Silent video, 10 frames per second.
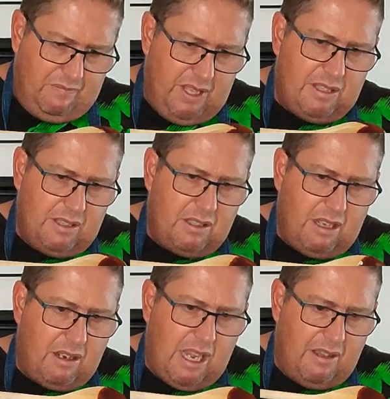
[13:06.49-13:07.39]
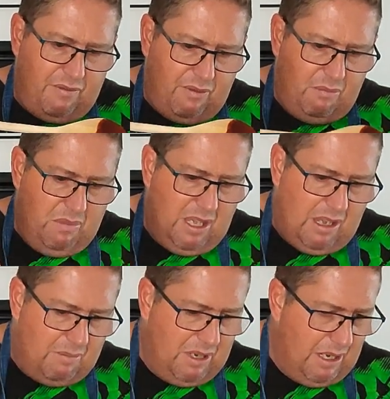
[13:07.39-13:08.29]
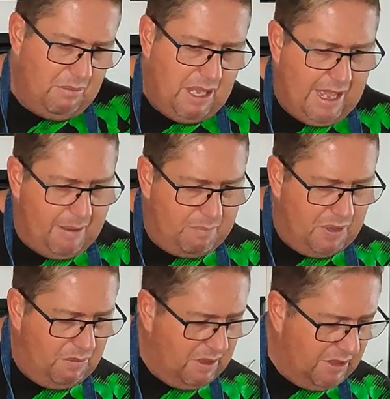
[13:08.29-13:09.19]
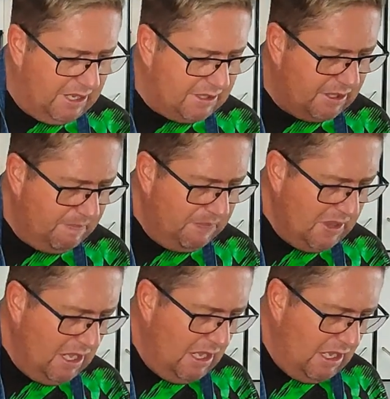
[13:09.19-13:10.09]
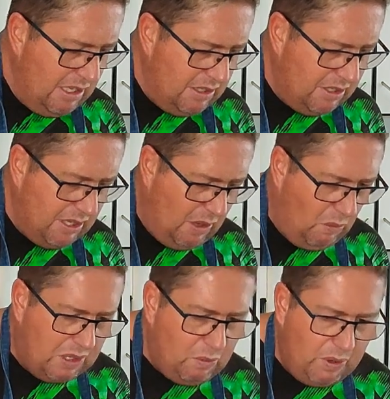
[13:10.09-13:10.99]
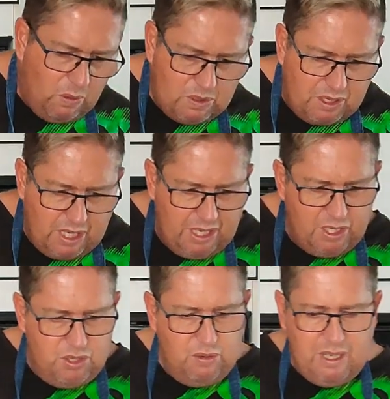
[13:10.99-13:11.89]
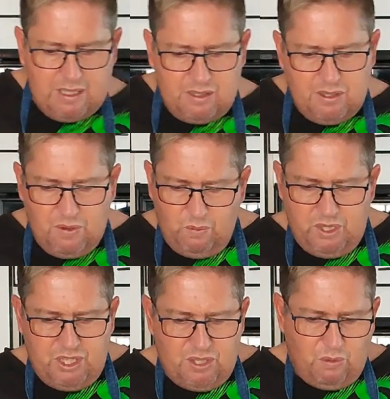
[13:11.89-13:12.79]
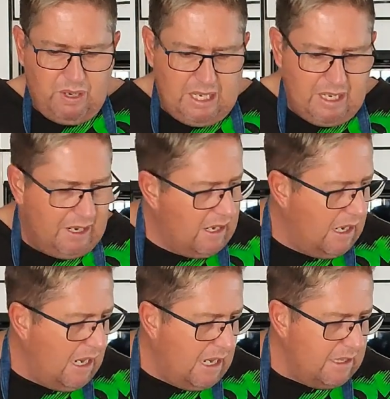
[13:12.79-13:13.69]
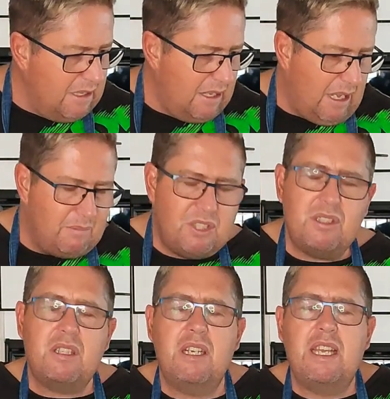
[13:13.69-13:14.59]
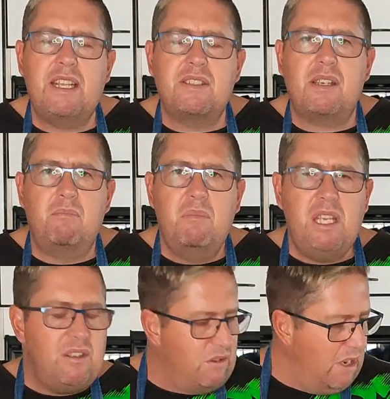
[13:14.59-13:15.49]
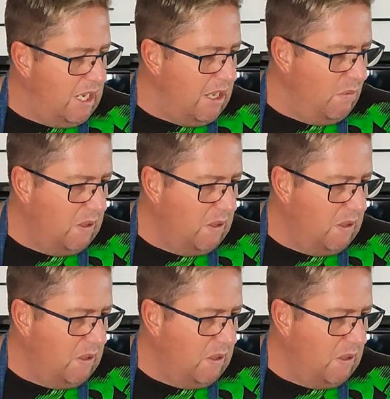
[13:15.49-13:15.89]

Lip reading: This is okay for me. I'm going to be happy with this. So what we're also going to do is, we're just quickly going to cut. I'm just going to get some meat ready.